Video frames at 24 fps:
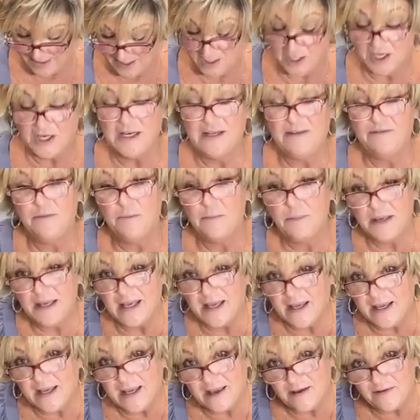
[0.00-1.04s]
It could even
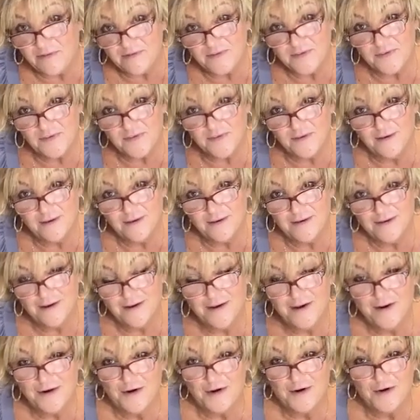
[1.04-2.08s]
be a gift
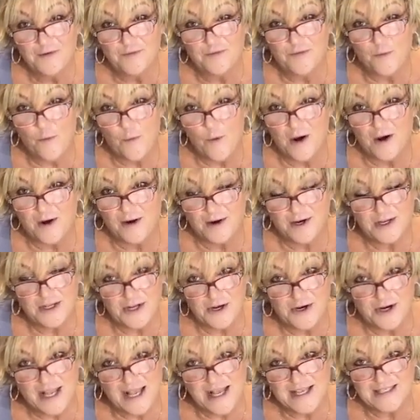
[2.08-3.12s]
for
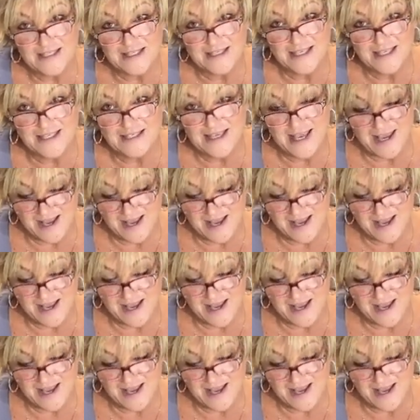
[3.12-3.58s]
your guests